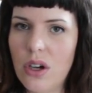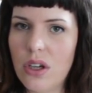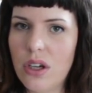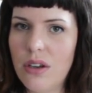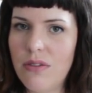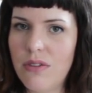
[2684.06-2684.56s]

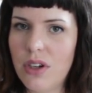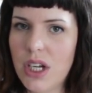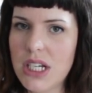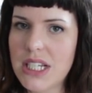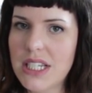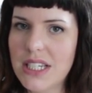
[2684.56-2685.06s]

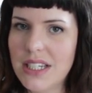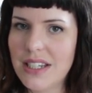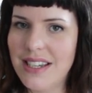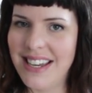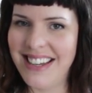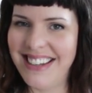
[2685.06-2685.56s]
convert
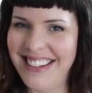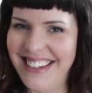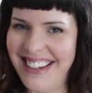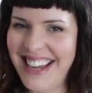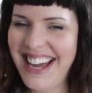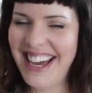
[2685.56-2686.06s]

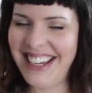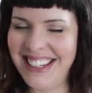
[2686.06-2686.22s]
a